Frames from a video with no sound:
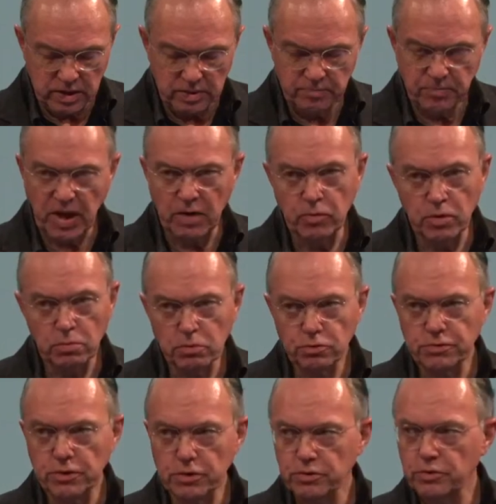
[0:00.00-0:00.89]
Um, and we
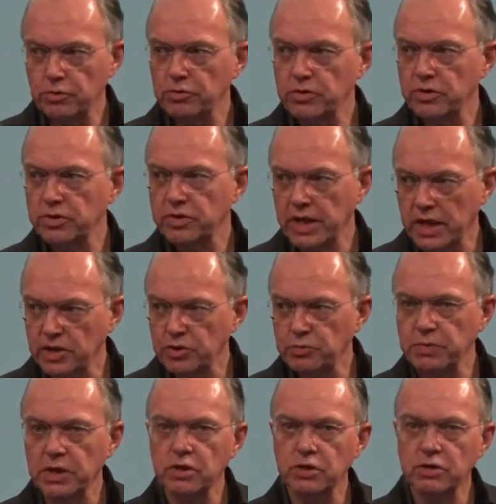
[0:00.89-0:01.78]
move on to the
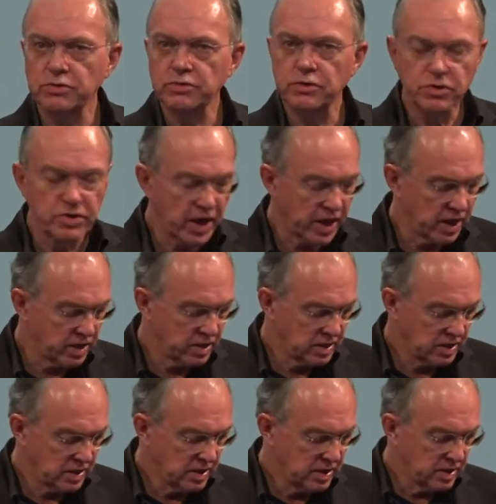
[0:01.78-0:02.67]
second speaker of
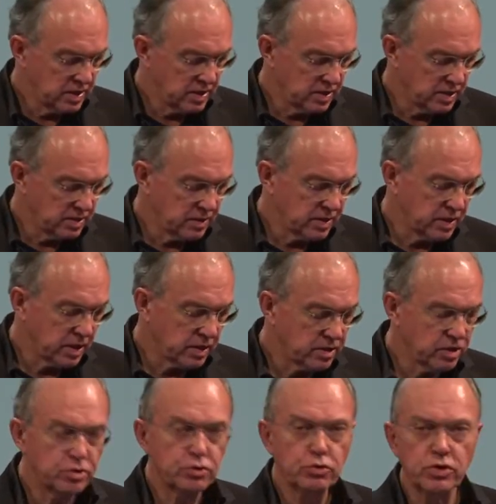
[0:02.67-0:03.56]
today, uh, and
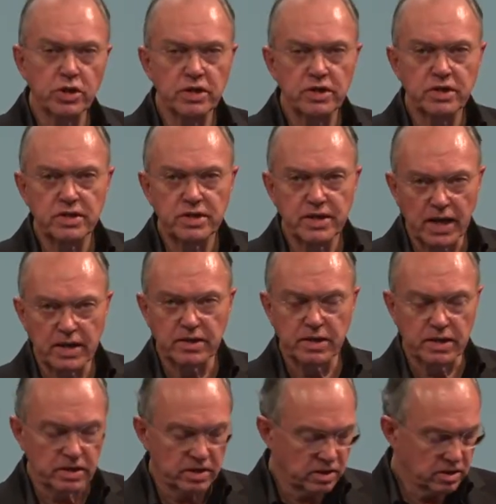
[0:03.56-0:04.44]
that is Joeri
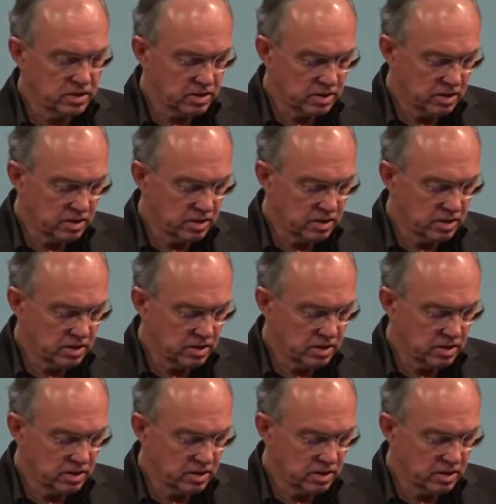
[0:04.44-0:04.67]
Tijdink.